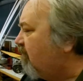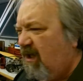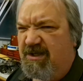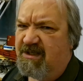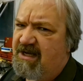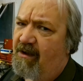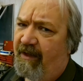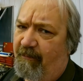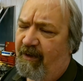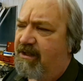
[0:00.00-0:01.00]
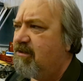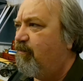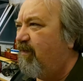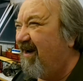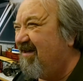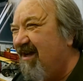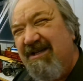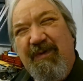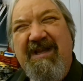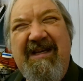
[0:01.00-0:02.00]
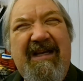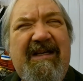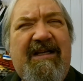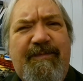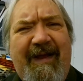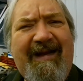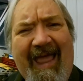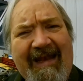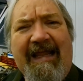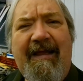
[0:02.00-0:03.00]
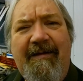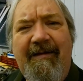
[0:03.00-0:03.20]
Doesn't sound like much, but it does when you didn't expect any.